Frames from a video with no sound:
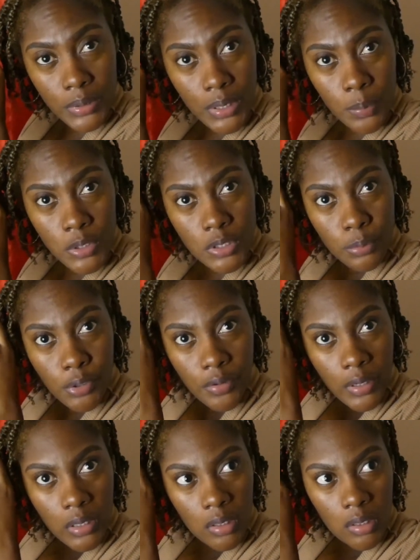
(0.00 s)
it was more
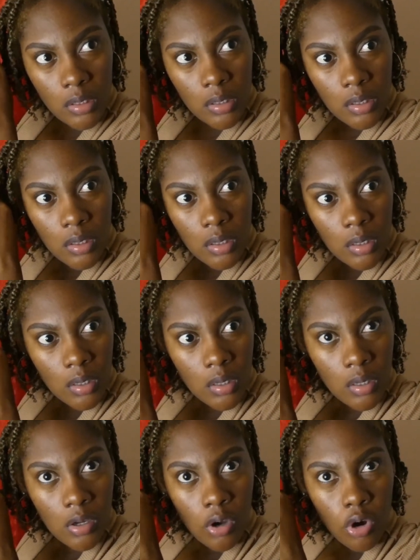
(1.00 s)
like
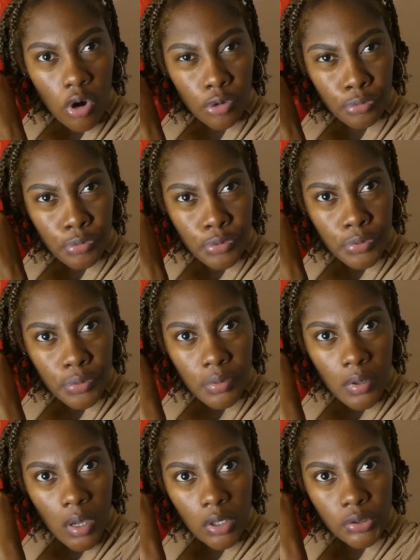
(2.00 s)
cornrow
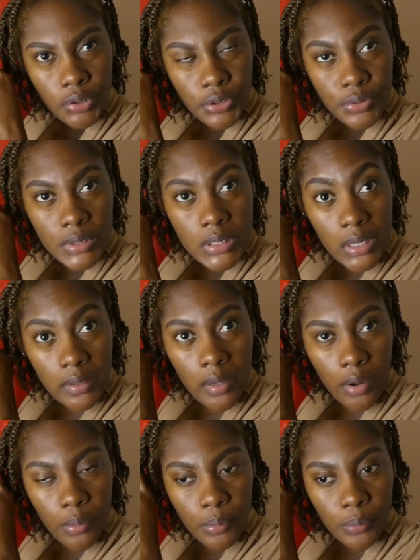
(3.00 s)
and you can take
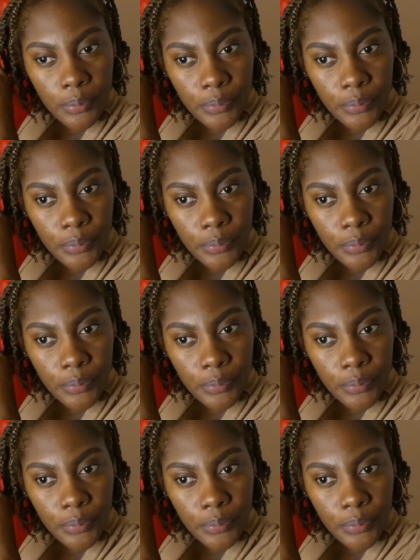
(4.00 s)
that out.